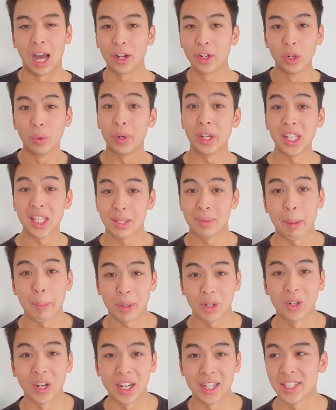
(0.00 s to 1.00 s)
I don't know what it is about
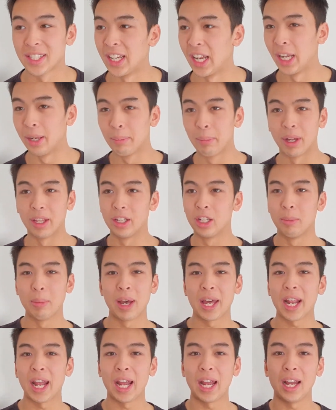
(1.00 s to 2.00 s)
procrastinating, but no
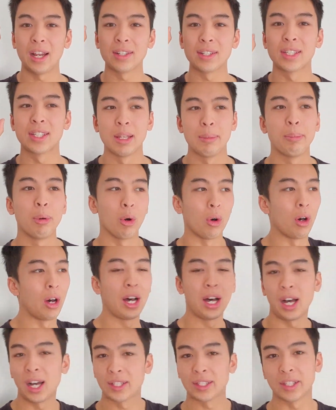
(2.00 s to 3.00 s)
matter how simple or
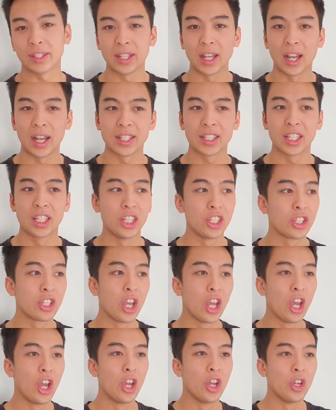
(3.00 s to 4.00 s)
hard the task is,
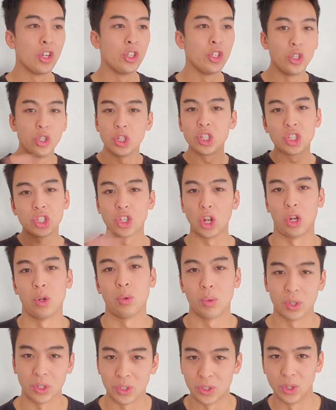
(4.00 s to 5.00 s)
you just don't
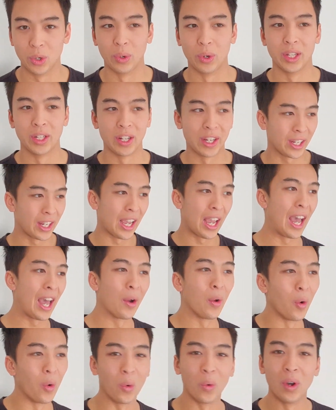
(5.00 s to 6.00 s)
want to do it, like at
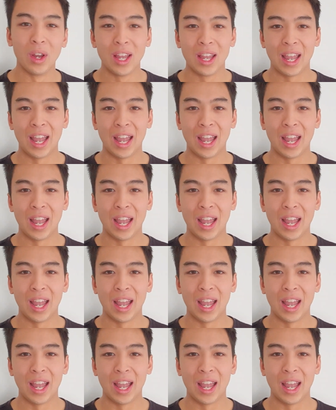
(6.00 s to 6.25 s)
all.